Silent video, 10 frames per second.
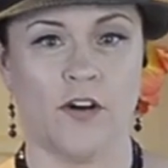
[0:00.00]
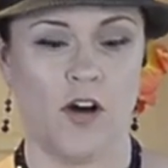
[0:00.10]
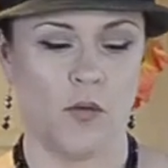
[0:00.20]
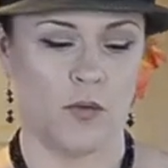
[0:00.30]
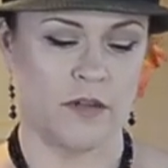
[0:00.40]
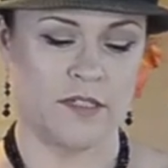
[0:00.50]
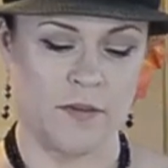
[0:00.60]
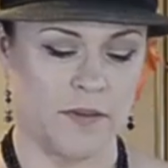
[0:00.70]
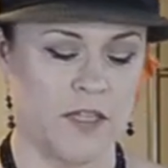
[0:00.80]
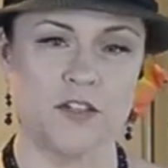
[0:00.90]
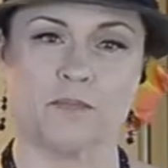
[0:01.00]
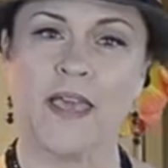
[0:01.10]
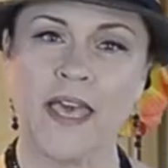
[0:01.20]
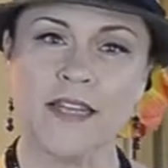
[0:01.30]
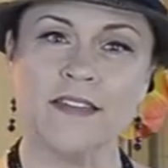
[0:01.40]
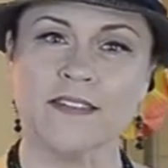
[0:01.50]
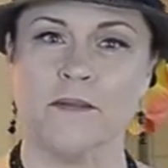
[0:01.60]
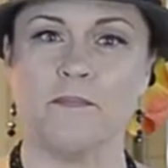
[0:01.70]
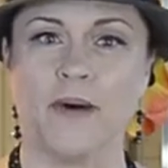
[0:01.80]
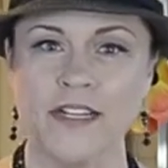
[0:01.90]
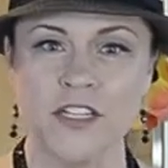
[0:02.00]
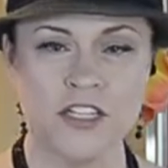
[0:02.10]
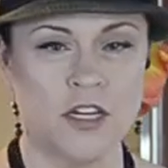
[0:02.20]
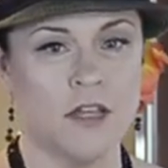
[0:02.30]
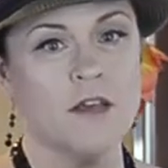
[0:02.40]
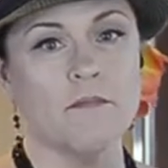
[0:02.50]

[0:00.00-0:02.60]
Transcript: all worked up. Get your panties in a bunch.